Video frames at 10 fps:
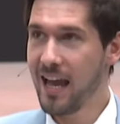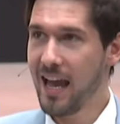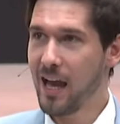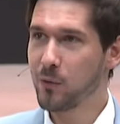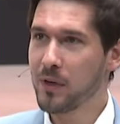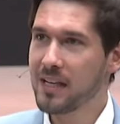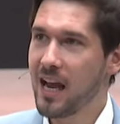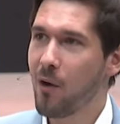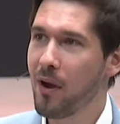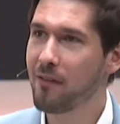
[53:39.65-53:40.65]
And we
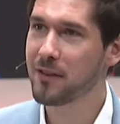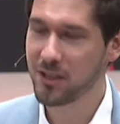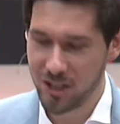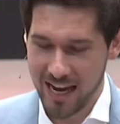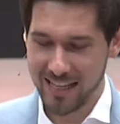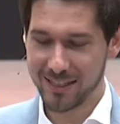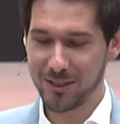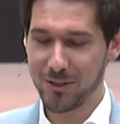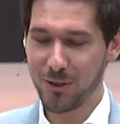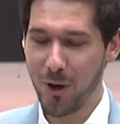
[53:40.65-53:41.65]
now have the chance
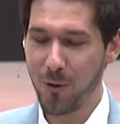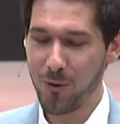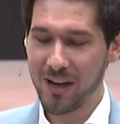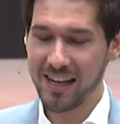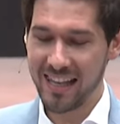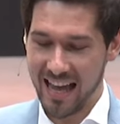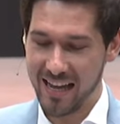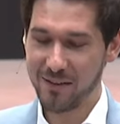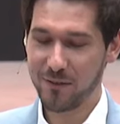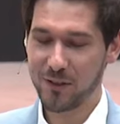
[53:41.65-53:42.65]
to go
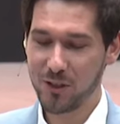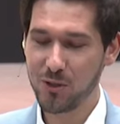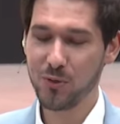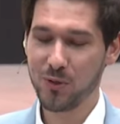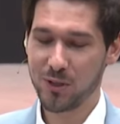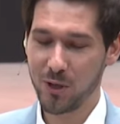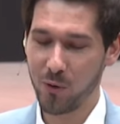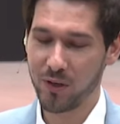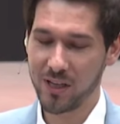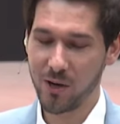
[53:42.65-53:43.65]
live to
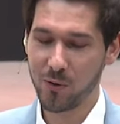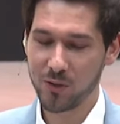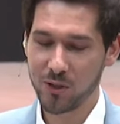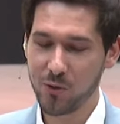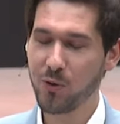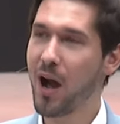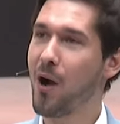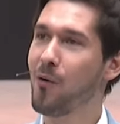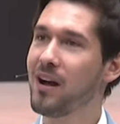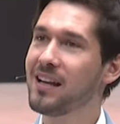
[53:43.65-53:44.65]
Tokyo to our,